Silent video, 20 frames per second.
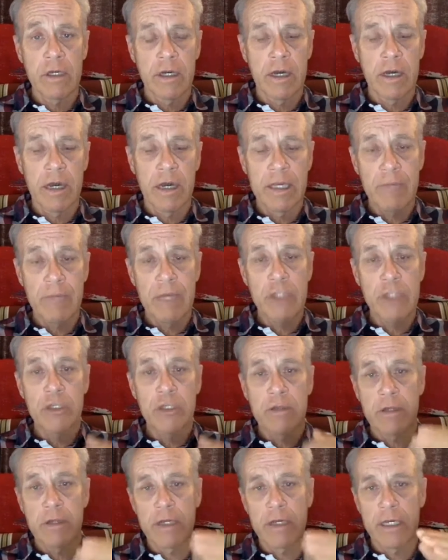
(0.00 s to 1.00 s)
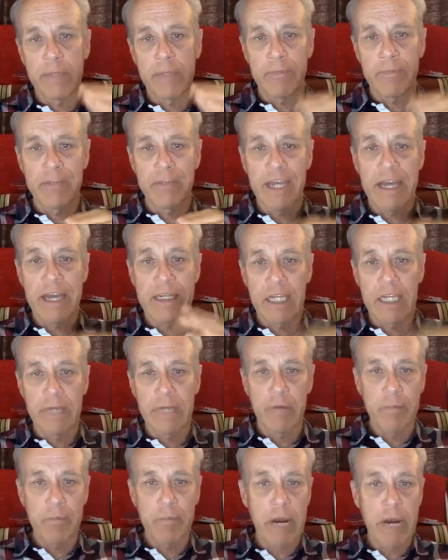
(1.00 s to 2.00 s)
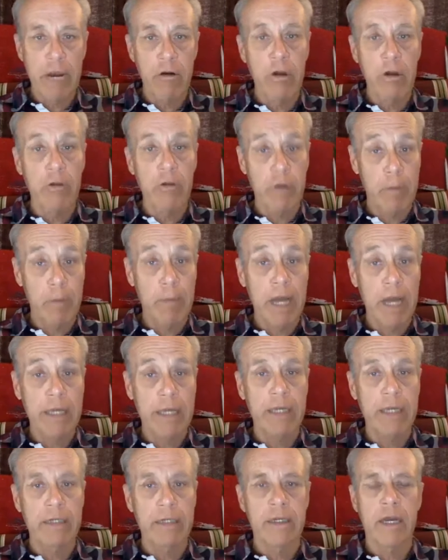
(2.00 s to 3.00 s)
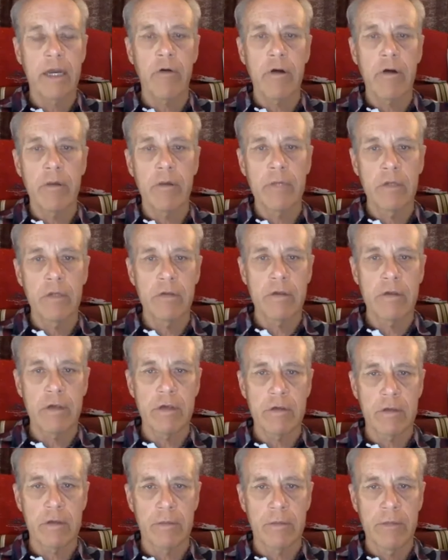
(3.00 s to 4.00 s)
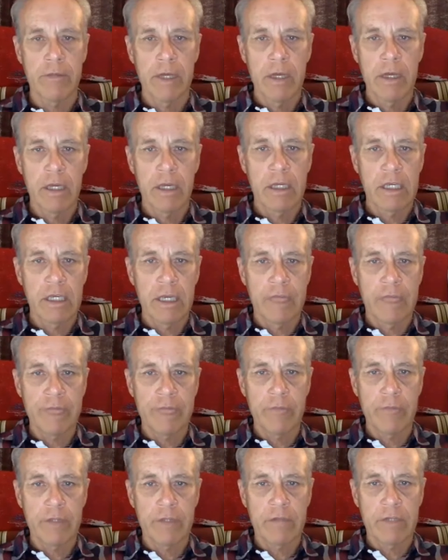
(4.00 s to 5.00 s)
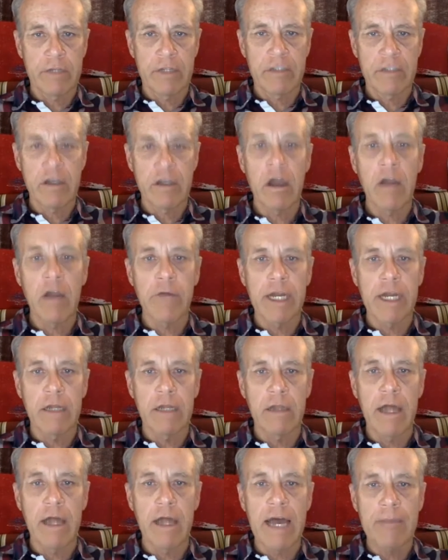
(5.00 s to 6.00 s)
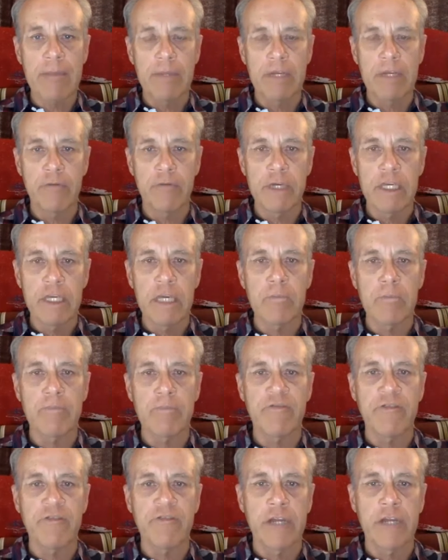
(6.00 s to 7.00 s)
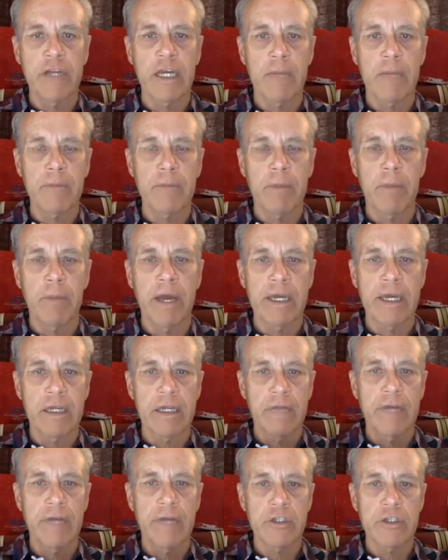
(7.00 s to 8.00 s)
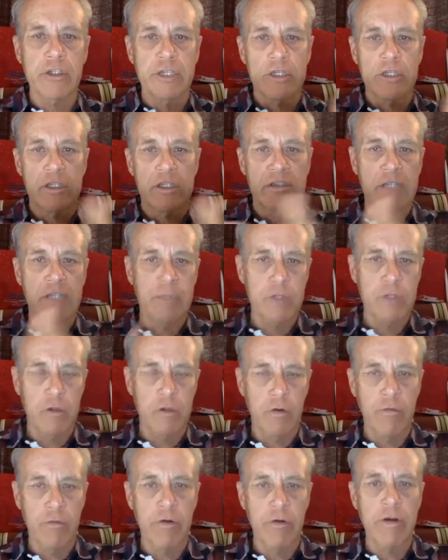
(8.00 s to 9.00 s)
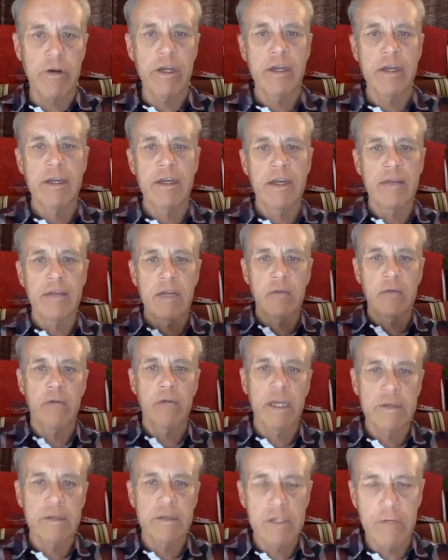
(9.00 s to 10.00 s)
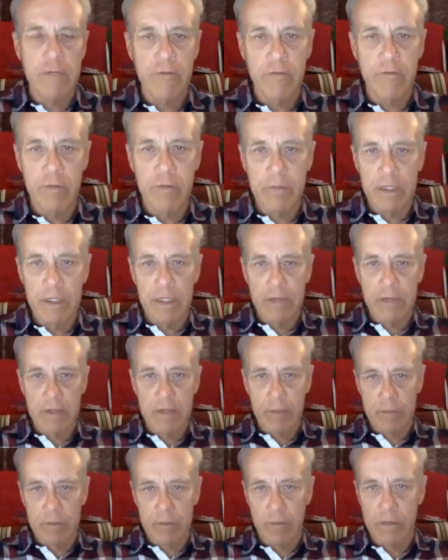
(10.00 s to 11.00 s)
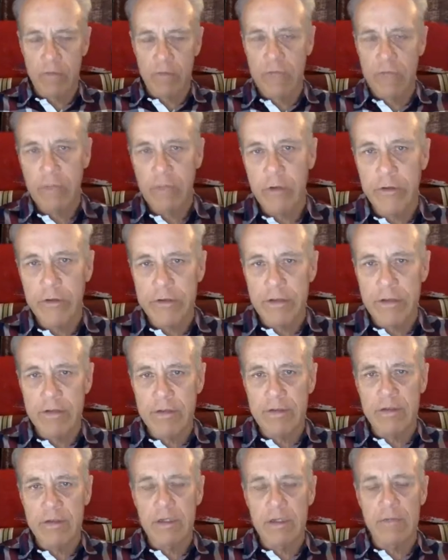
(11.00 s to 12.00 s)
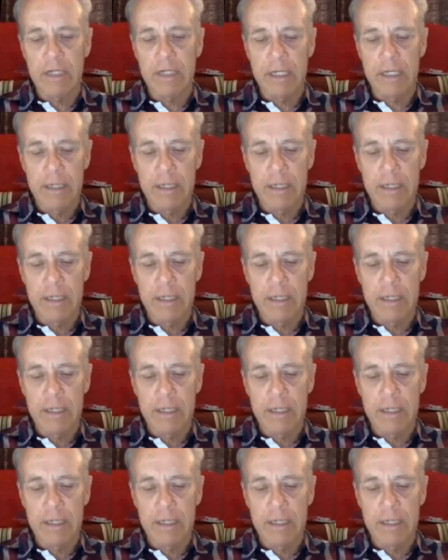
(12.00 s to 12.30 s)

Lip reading: he mentioned the idea of a barrel or a bucket, and how our immune system can tolerate a lot, but if we keep filling up the bucket, eventually it tips over, and then we suffer from the symptoms of chemical sensitivity.